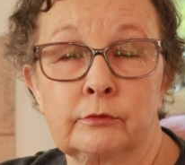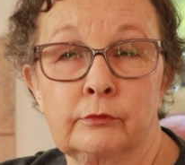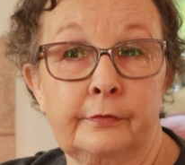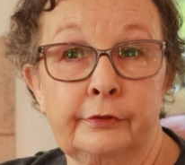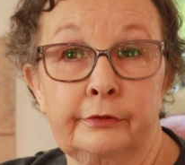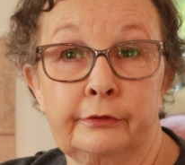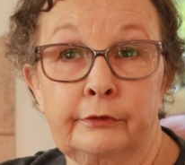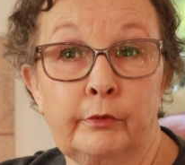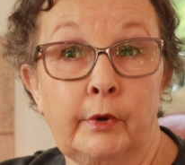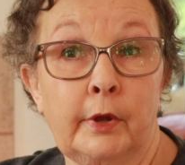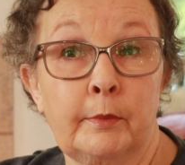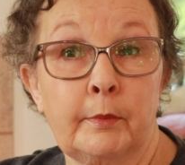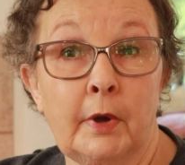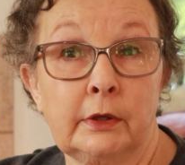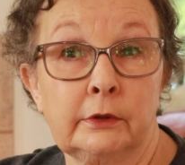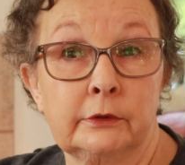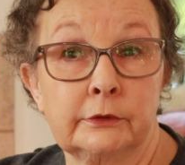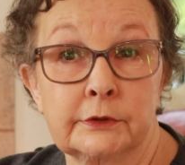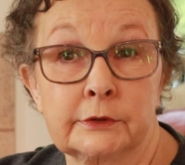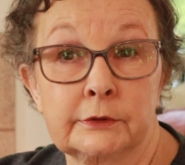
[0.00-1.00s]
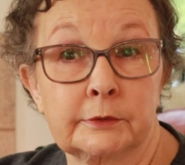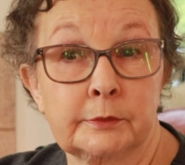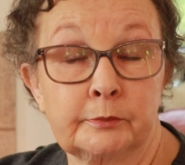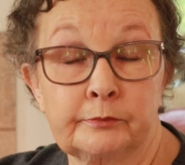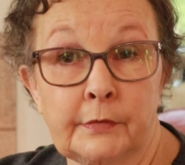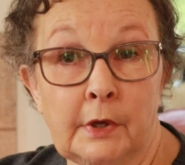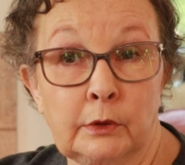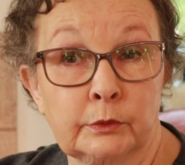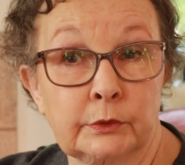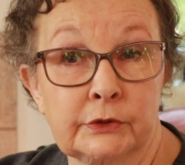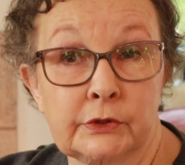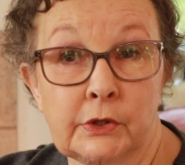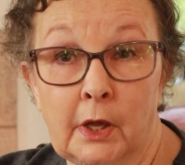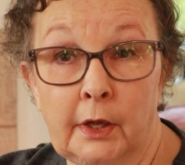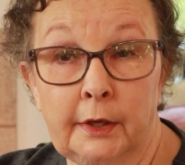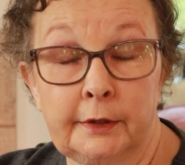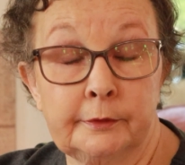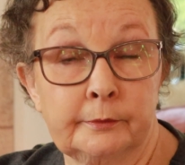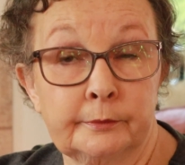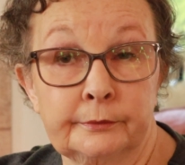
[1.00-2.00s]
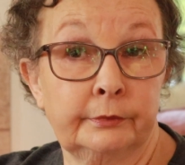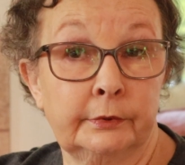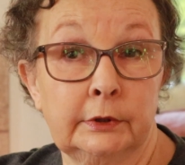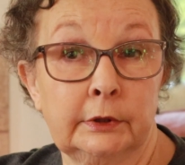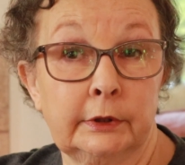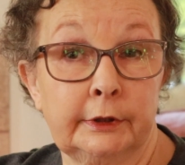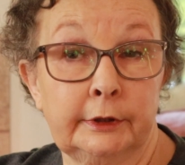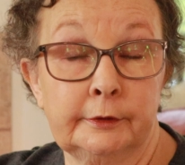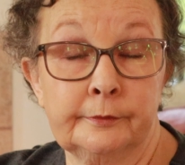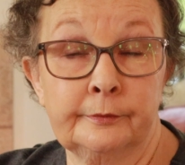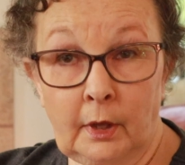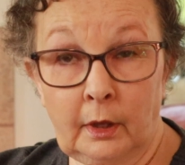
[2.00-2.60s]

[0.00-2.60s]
3 months outside, really.